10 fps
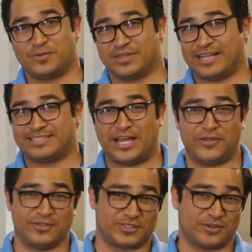that's how
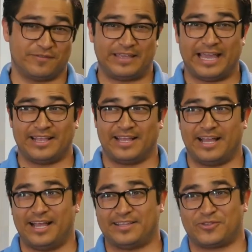you sort of get
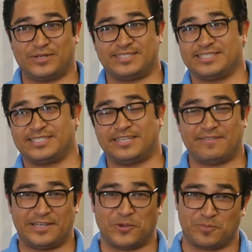a 360
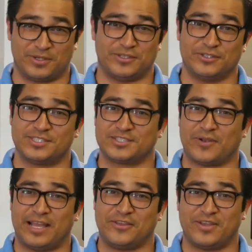video produced,
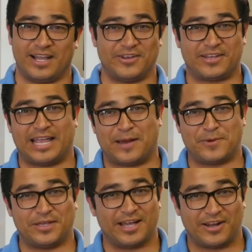right? You got your
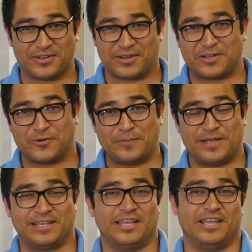camera, you got all your
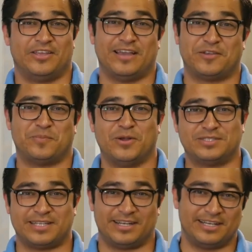equipment, you have your
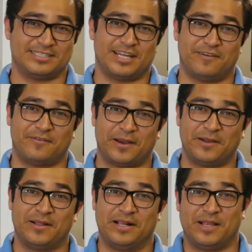post editing software.